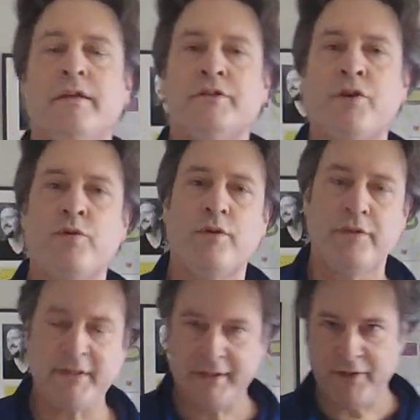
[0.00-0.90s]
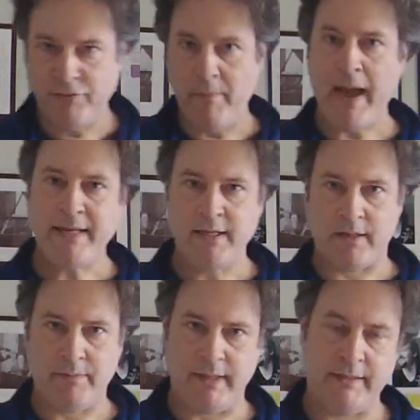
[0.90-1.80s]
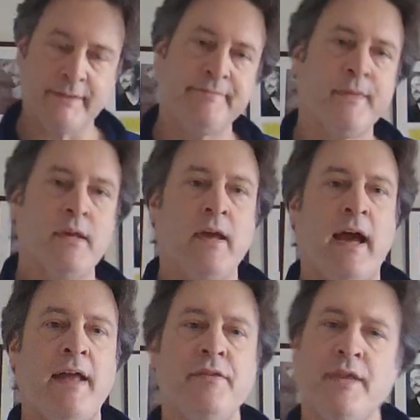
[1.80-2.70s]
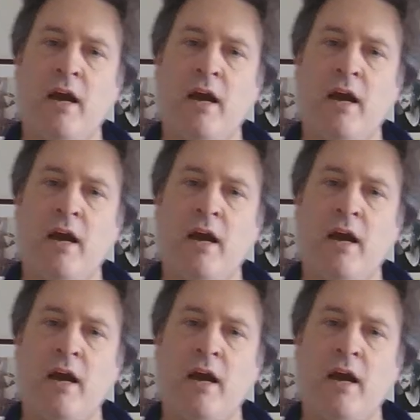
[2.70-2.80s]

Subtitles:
So this is a romantic piece, and the